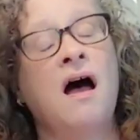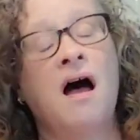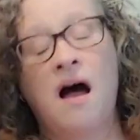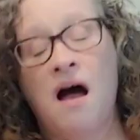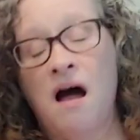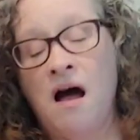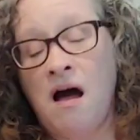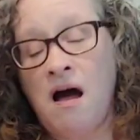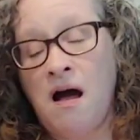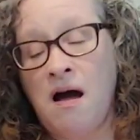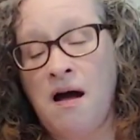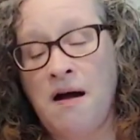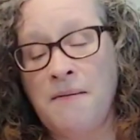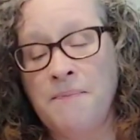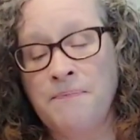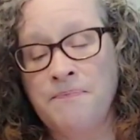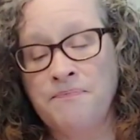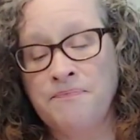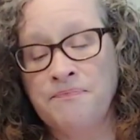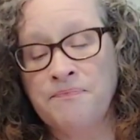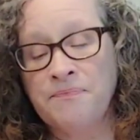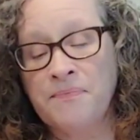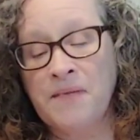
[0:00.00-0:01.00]

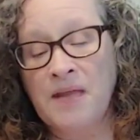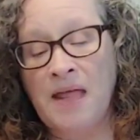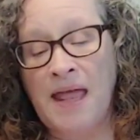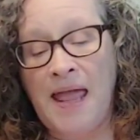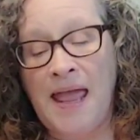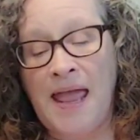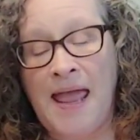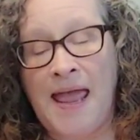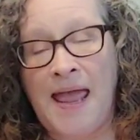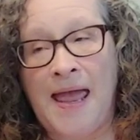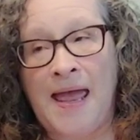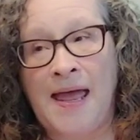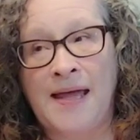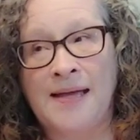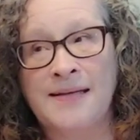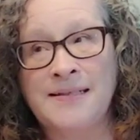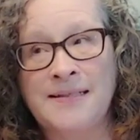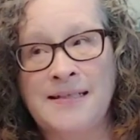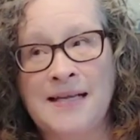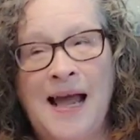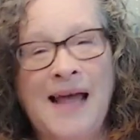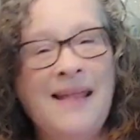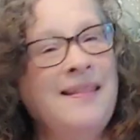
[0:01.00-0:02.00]

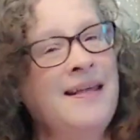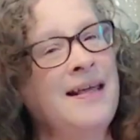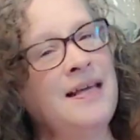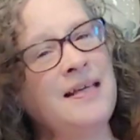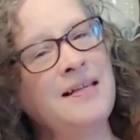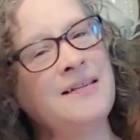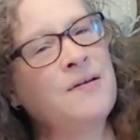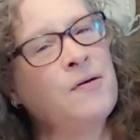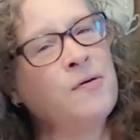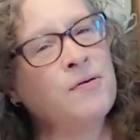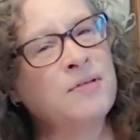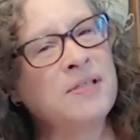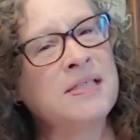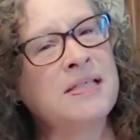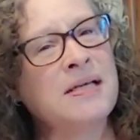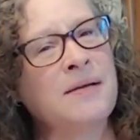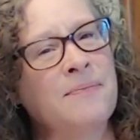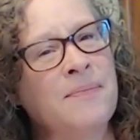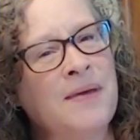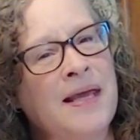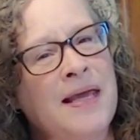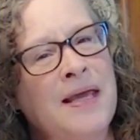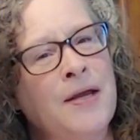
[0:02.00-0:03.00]
And I think there's
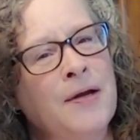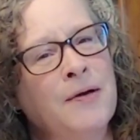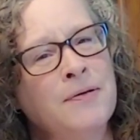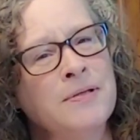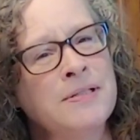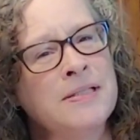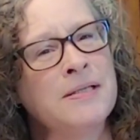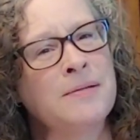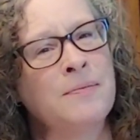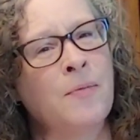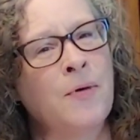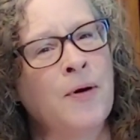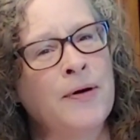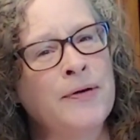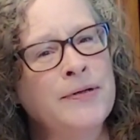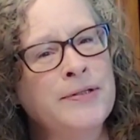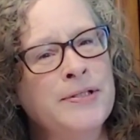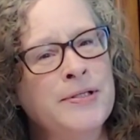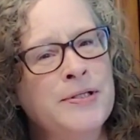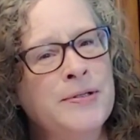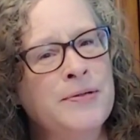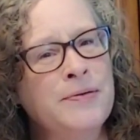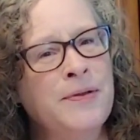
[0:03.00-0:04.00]
some here somewhere
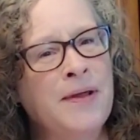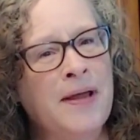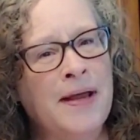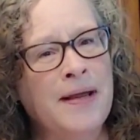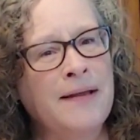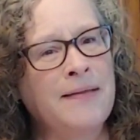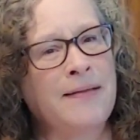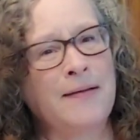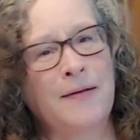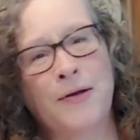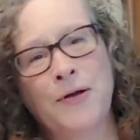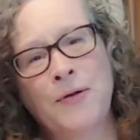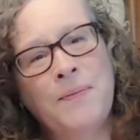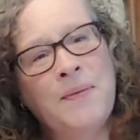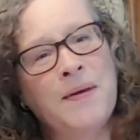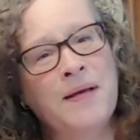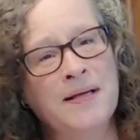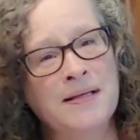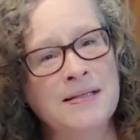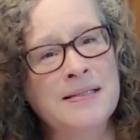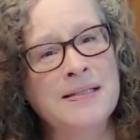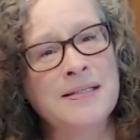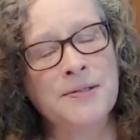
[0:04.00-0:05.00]
too. They could be
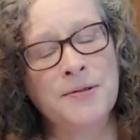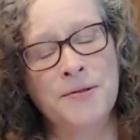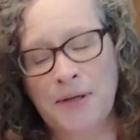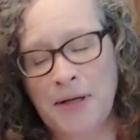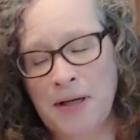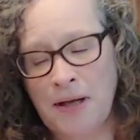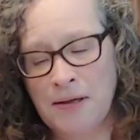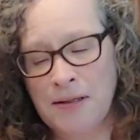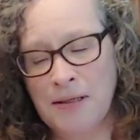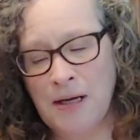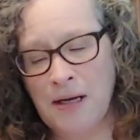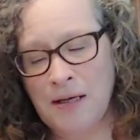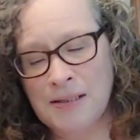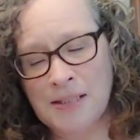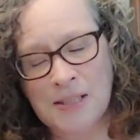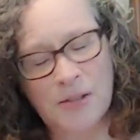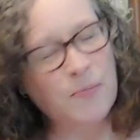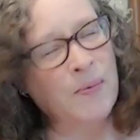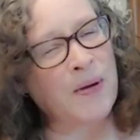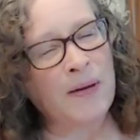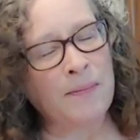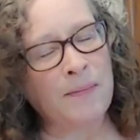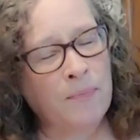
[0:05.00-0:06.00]
considered a
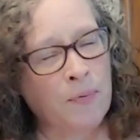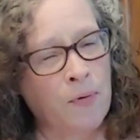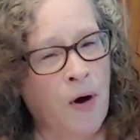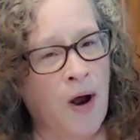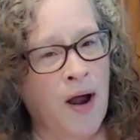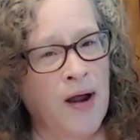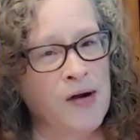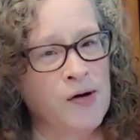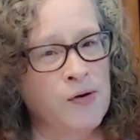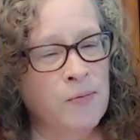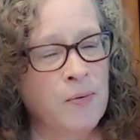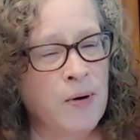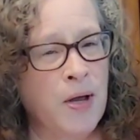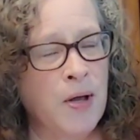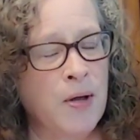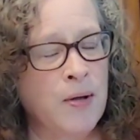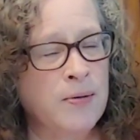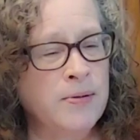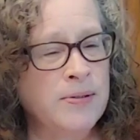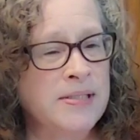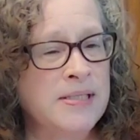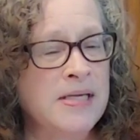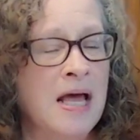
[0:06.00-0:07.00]
sweet briar
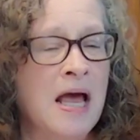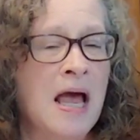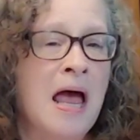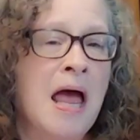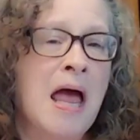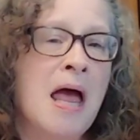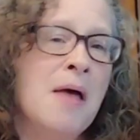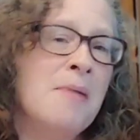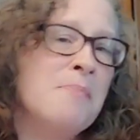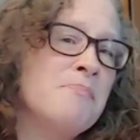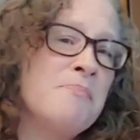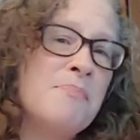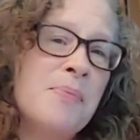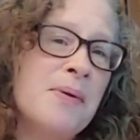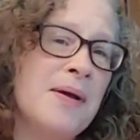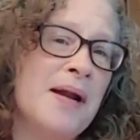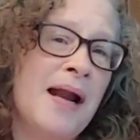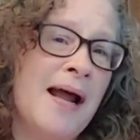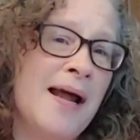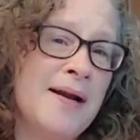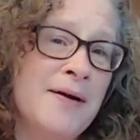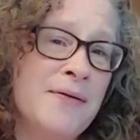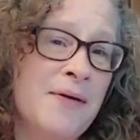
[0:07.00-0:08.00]
rose, but
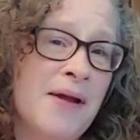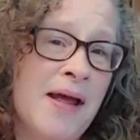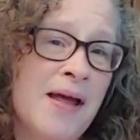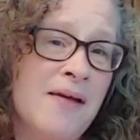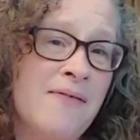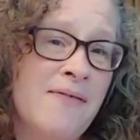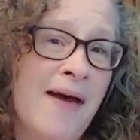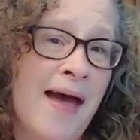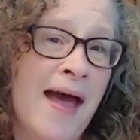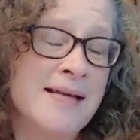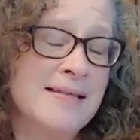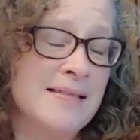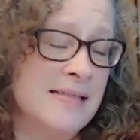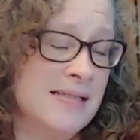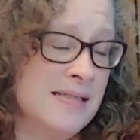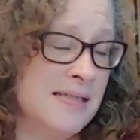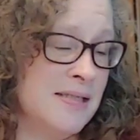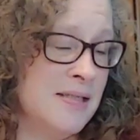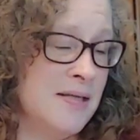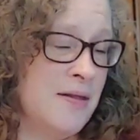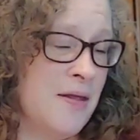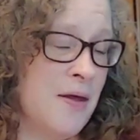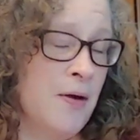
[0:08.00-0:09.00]
I don't have access
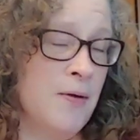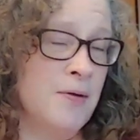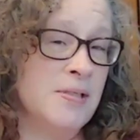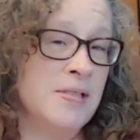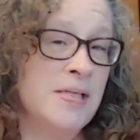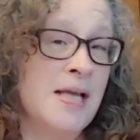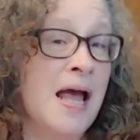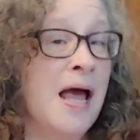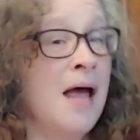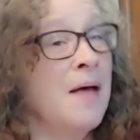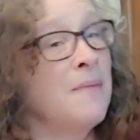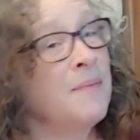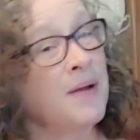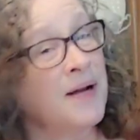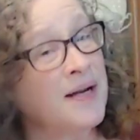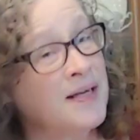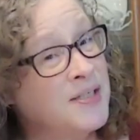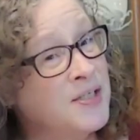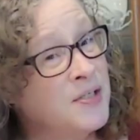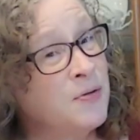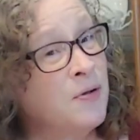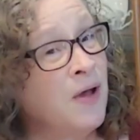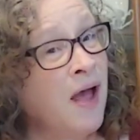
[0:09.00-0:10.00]
to those. But I
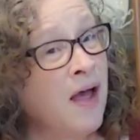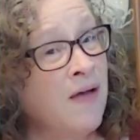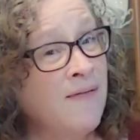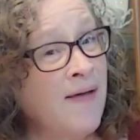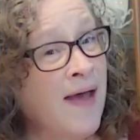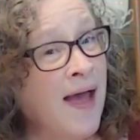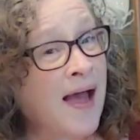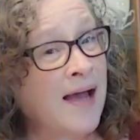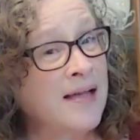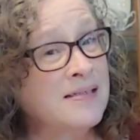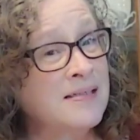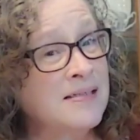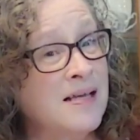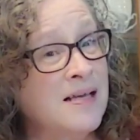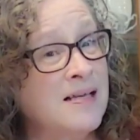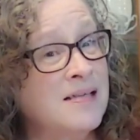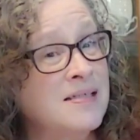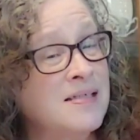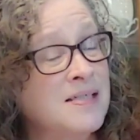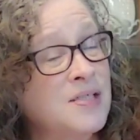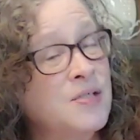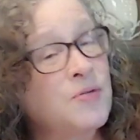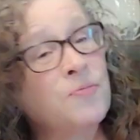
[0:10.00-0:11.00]
do have
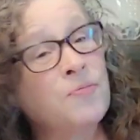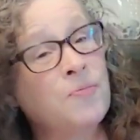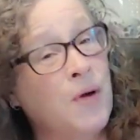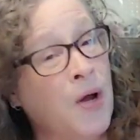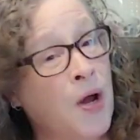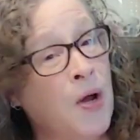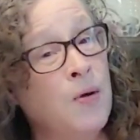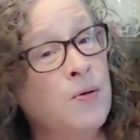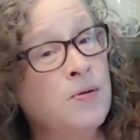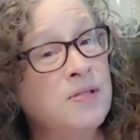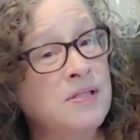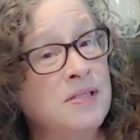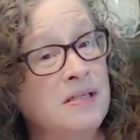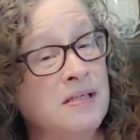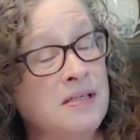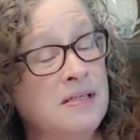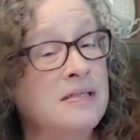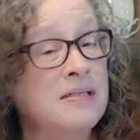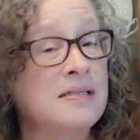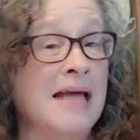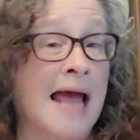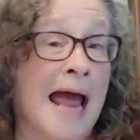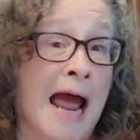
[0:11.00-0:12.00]
access to
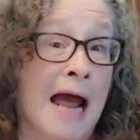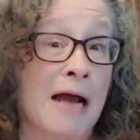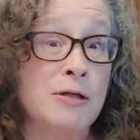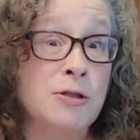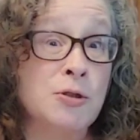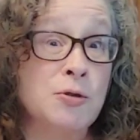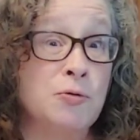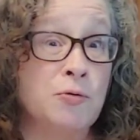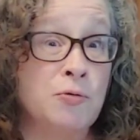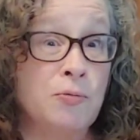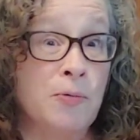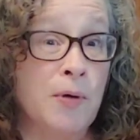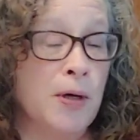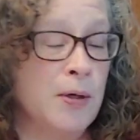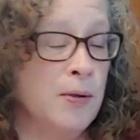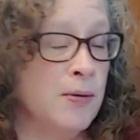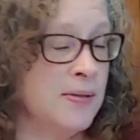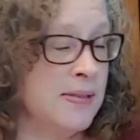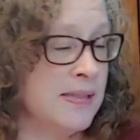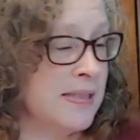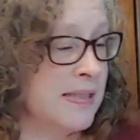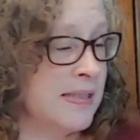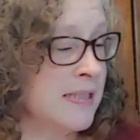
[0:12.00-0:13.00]
roses, actual
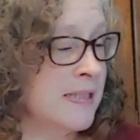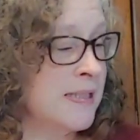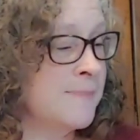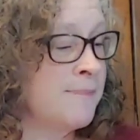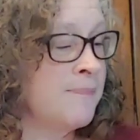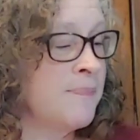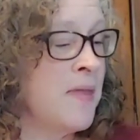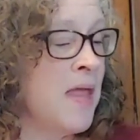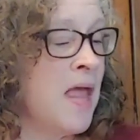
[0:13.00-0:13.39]
roses.